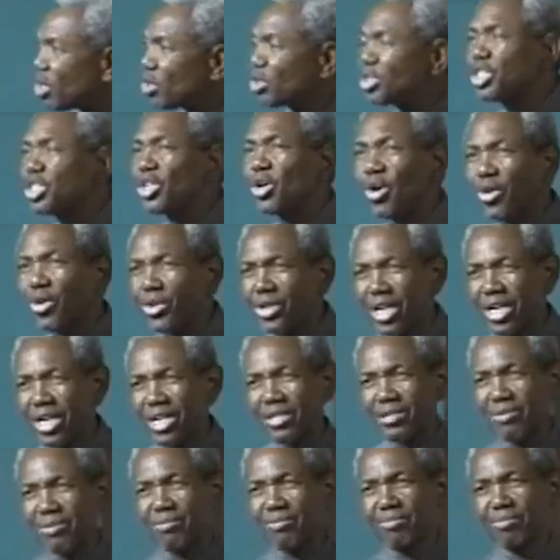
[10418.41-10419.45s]
or the other.
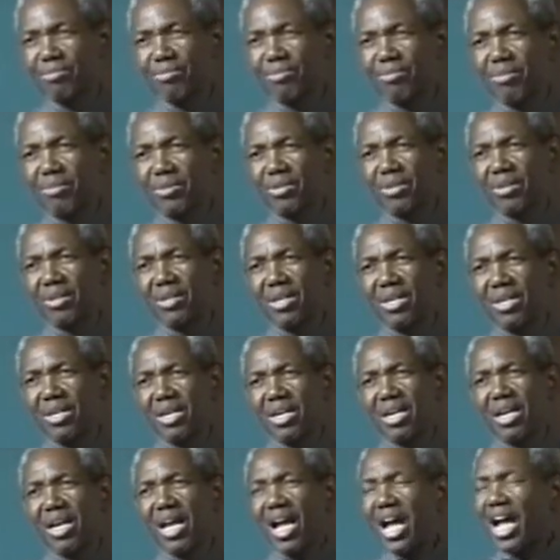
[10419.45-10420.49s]

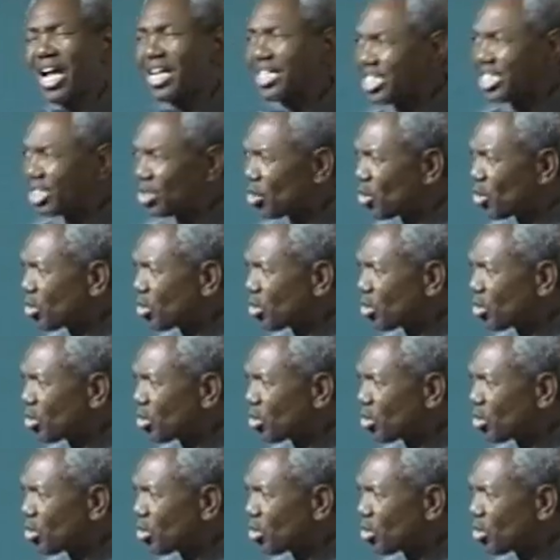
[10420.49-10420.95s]
And the